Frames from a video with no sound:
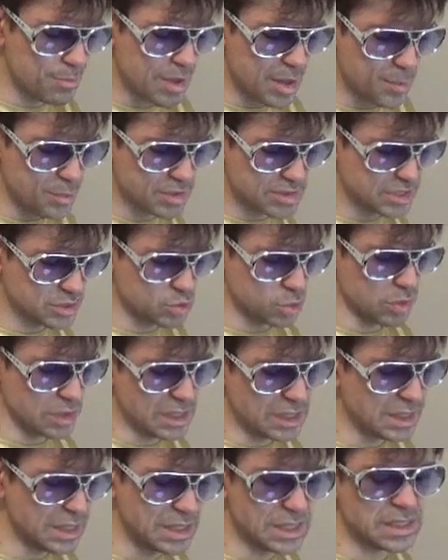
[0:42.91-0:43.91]
but
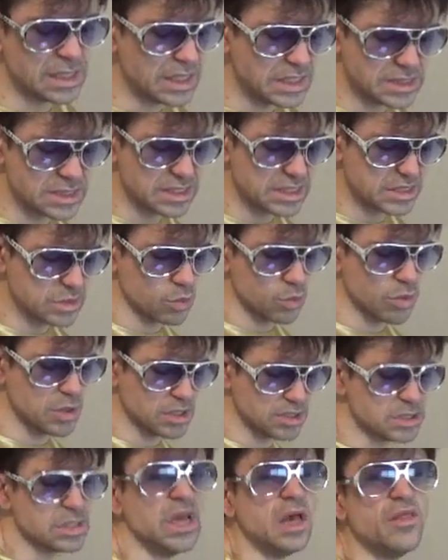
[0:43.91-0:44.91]
between us it's
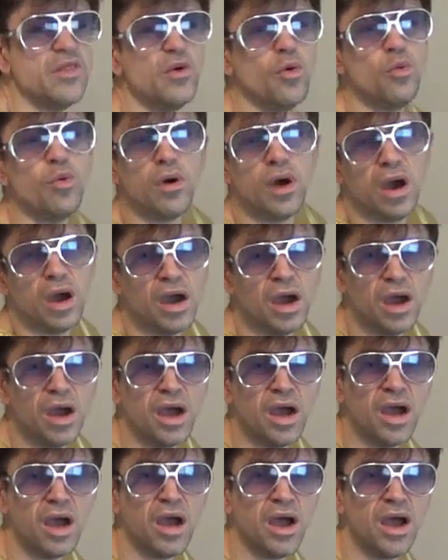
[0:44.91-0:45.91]
worse. The
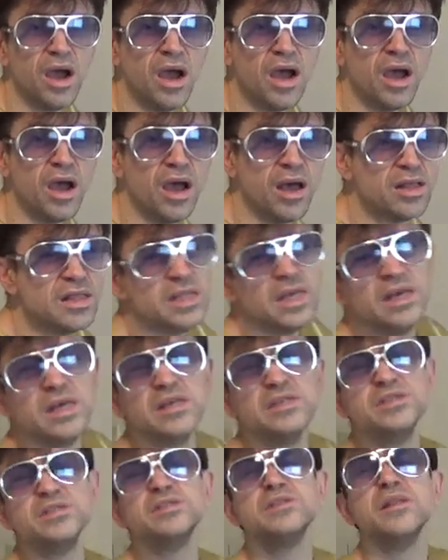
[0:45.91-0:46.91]
world
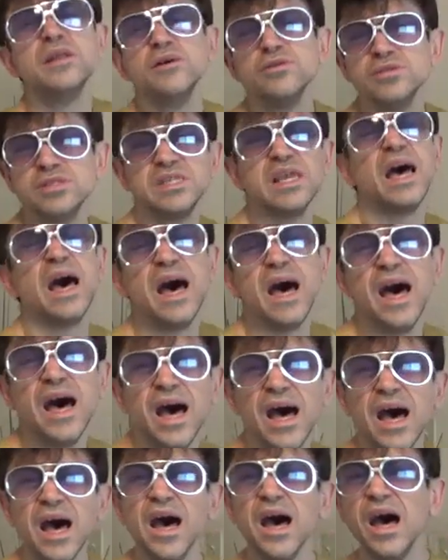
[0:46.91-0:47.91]
slows
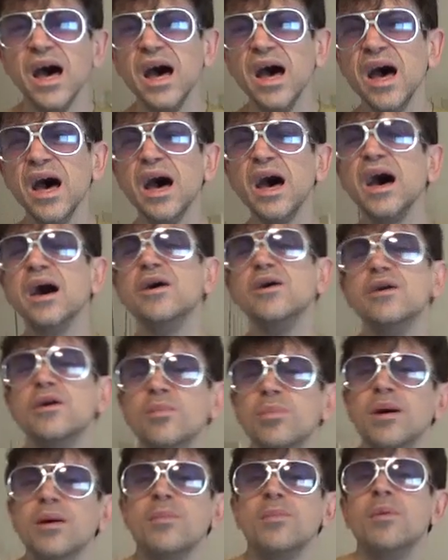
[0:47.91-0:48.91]

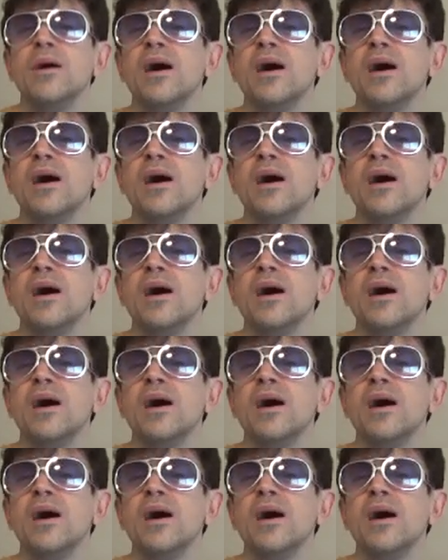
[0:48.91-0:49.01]
down, but